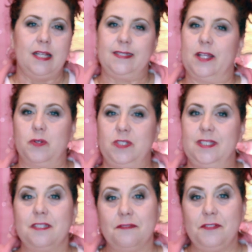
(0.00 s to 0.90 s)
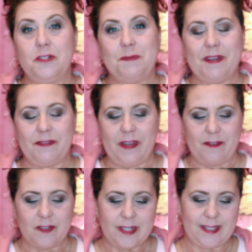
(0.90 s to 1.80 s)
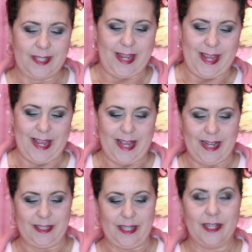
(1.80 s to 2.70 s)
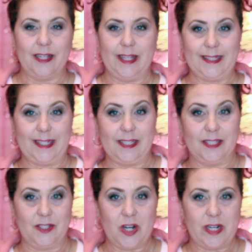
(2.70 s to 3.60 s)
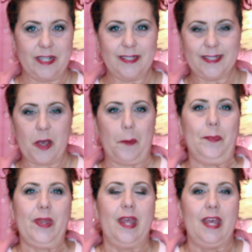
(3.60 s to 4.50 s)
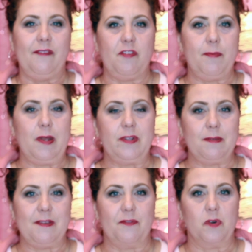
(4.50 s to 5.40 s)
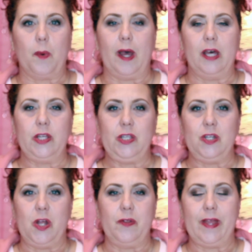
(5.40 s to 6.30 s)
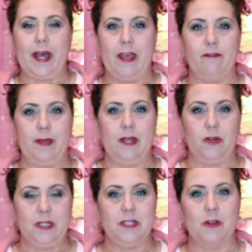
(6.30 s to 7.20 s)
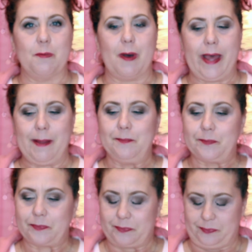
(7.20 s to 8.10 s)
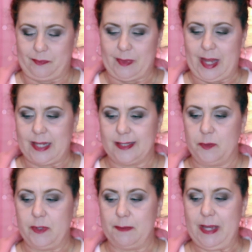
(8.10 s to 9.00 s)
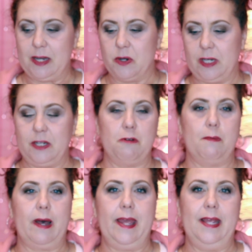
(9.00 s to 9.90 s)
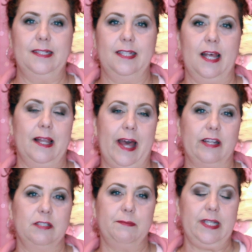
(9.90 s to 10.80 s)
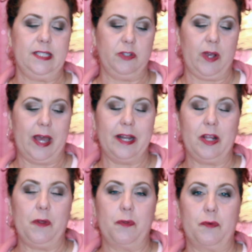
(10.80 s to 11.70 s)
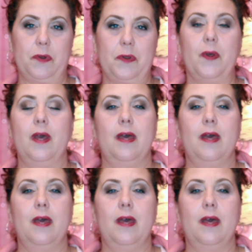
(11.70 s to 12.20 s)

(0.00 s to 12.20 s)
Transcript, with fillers: So just a few of my favorites and let's get started. So if you've been with me for a while, you know that I have been on a no-buy. And so with being on a no-buy has allowed me to kind of go through